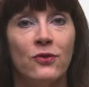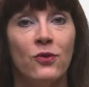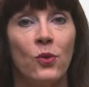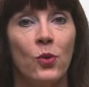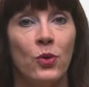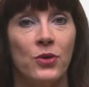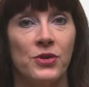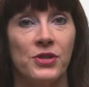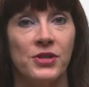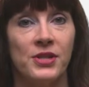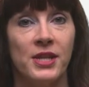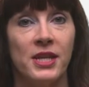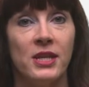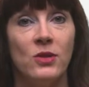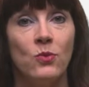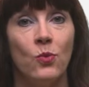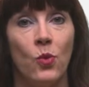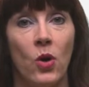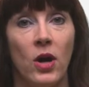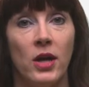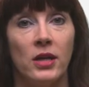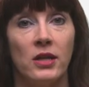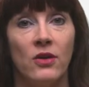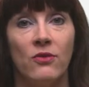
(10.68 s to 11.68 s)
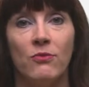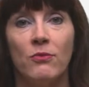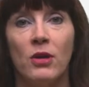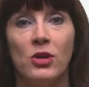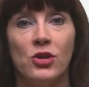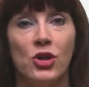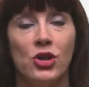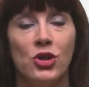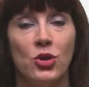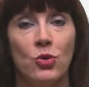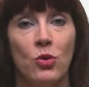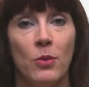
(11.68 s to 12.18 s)
4, Scene 1 of
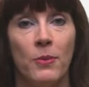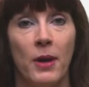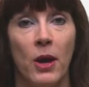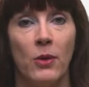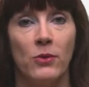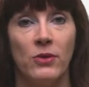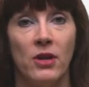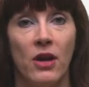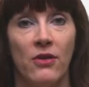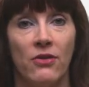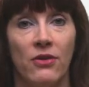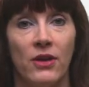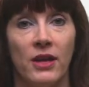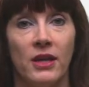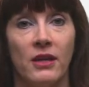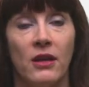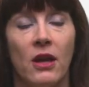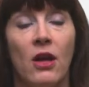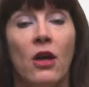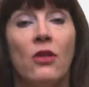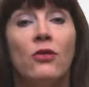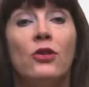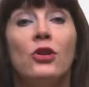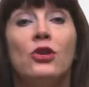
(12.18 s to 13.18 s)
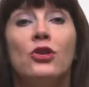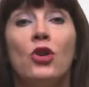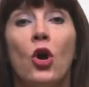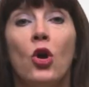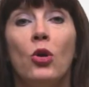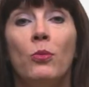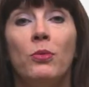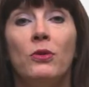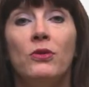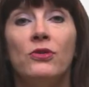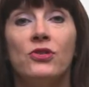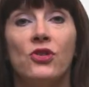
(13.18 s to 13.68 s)
Much Ado About Nothing, the
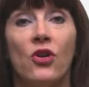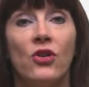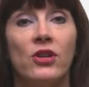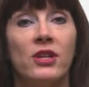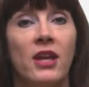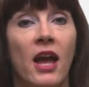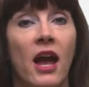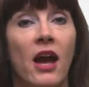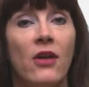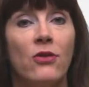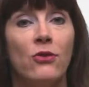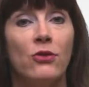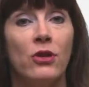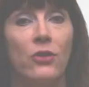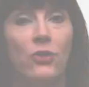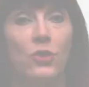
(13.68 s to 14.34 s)
nobles are gathered